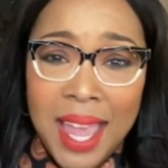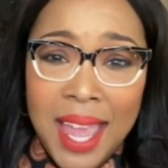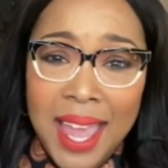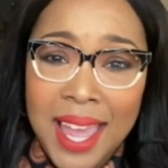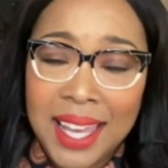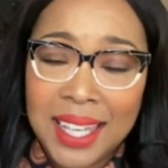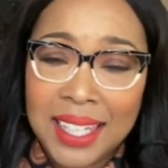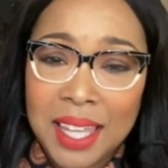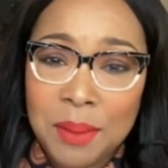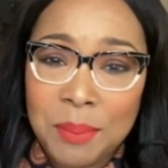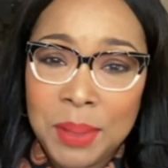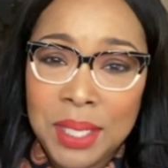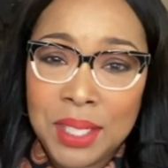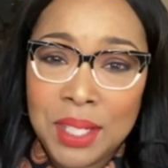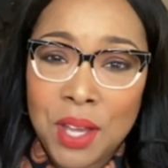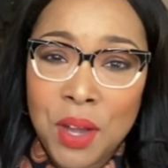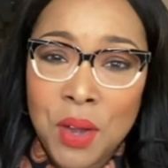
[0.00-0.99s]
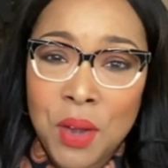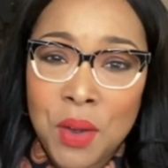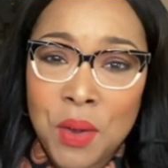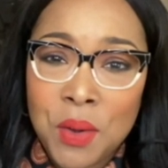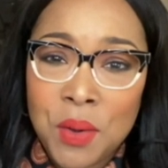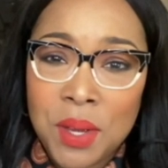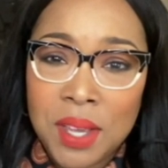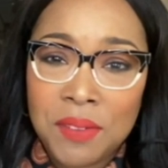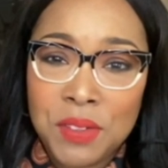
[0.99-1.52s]
and let me
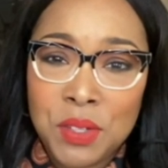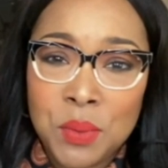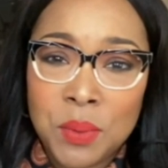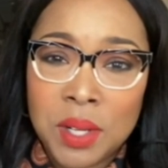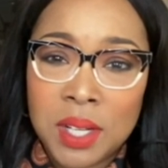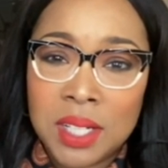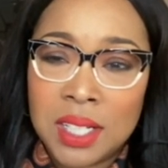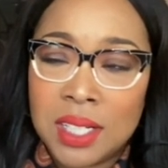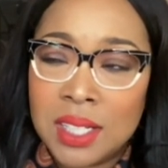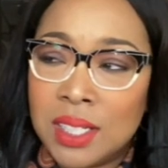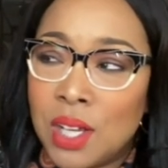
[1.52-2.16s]
know if you wanna